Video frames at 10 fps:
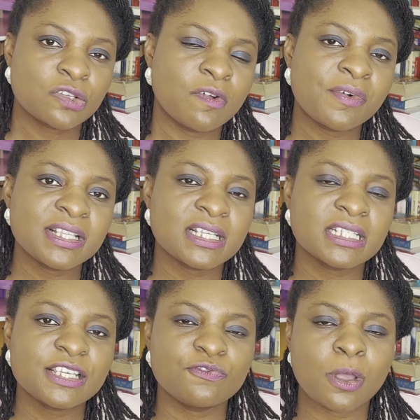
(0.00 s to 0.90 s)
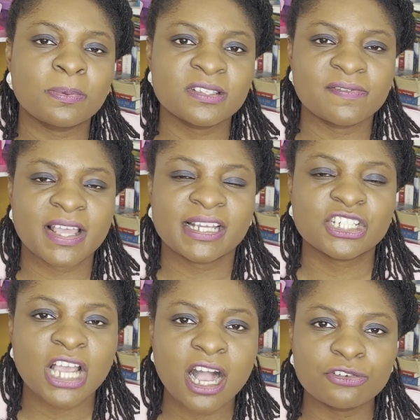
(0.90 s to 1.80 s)
for instance, if we observe that a
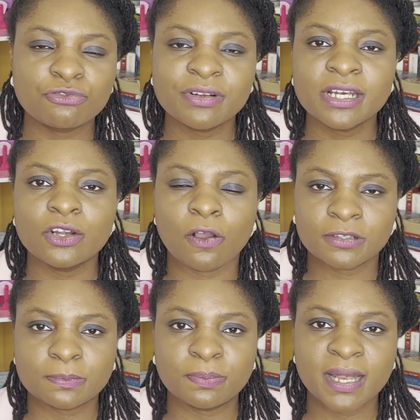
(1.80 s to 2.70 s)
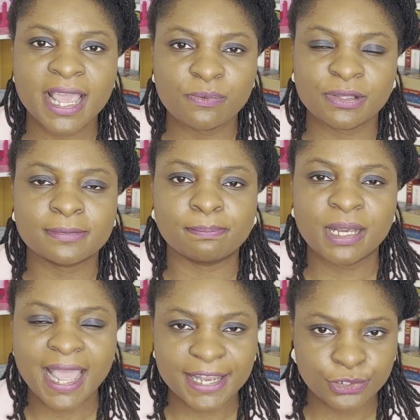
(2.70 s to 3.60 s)
child really loves playing with
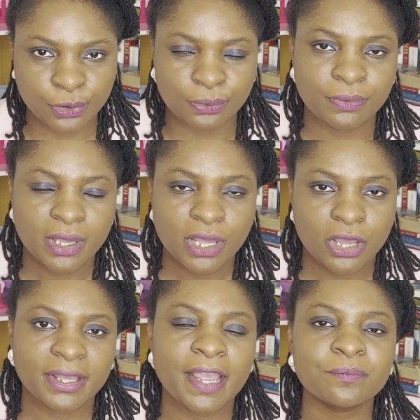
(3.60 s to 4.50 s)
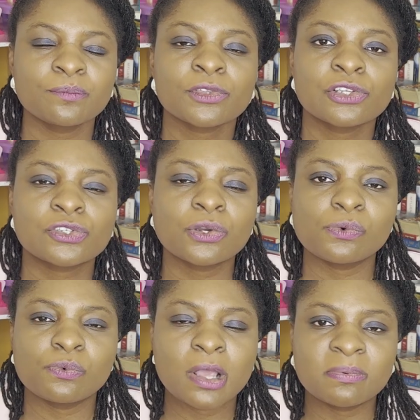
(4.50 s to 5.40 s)
Play-Doh, okay, so
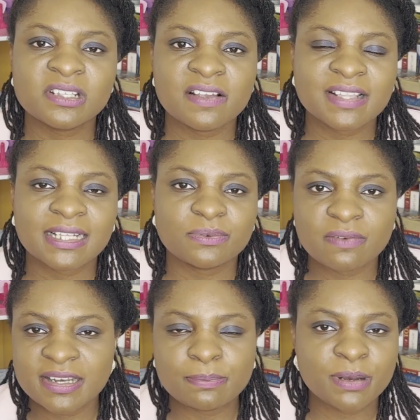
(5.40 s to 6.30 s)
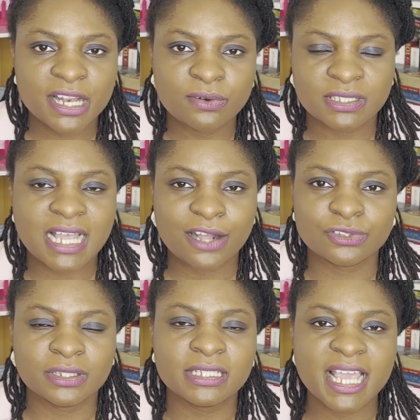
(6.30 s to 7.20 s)
we observe that whenever the Play-Doh is out
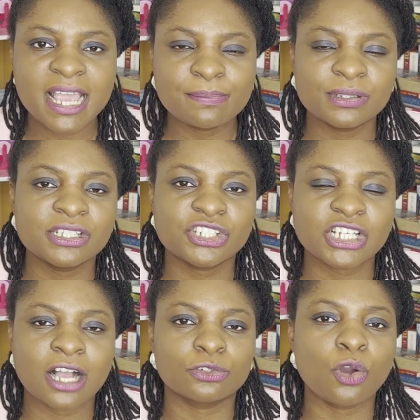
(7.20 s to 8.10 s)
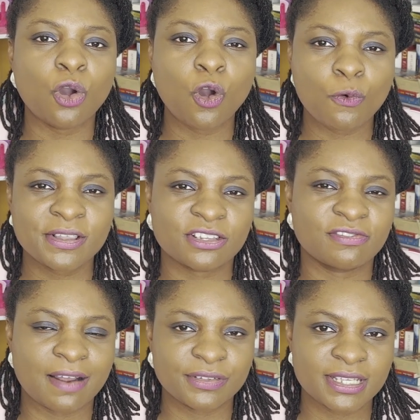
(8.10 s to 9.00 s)
on the table, this child always
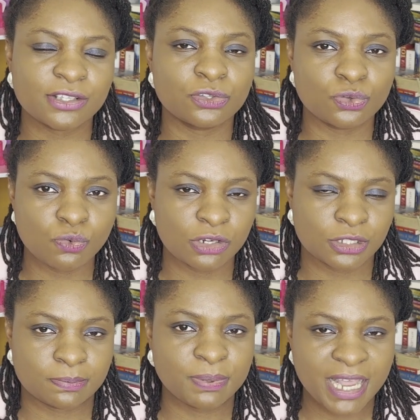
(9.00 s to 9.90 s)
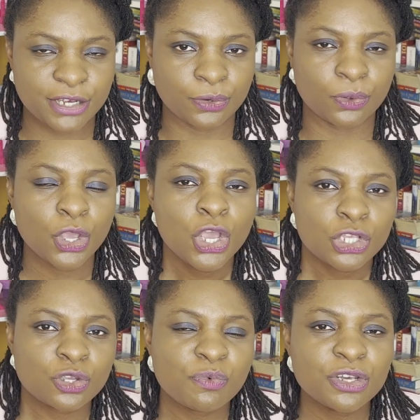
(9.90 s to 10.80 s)
gravitates towards Play-Doh.
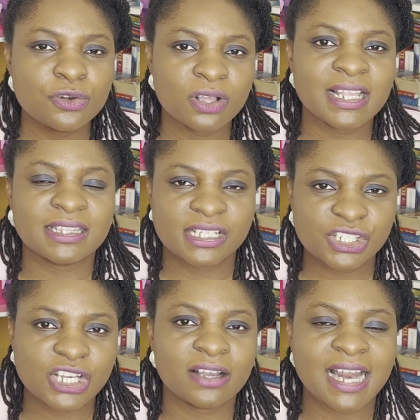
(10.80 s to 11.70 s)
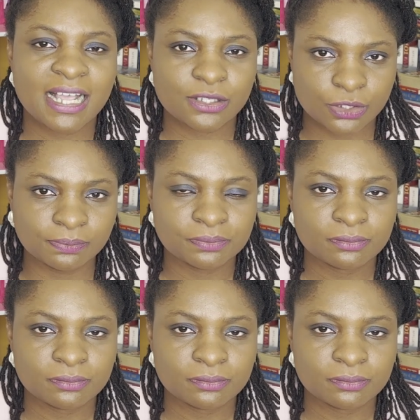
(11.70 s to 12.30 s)
So we know that this child has some